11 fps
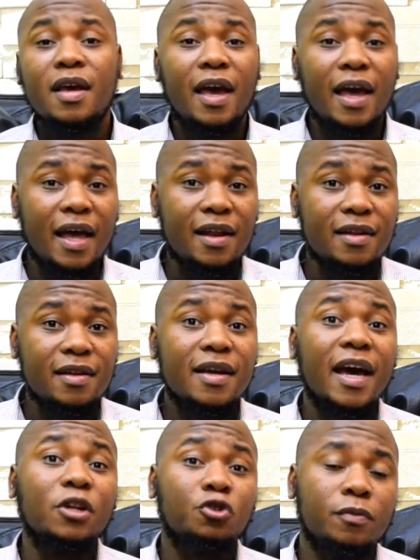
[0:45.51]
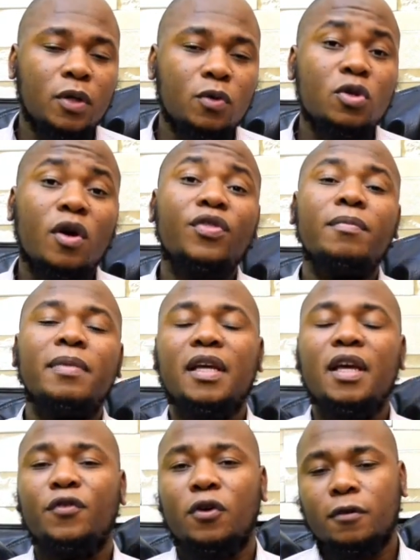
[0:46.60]
and attributes of the
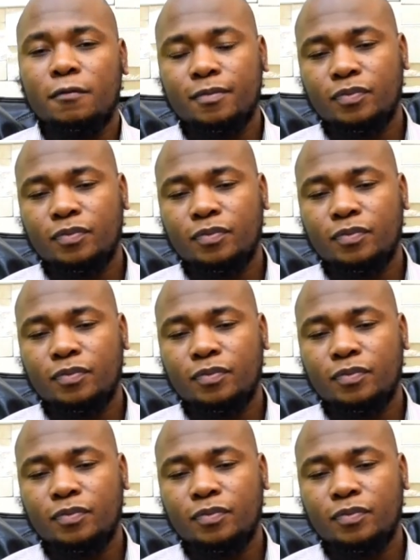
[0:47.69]
believer.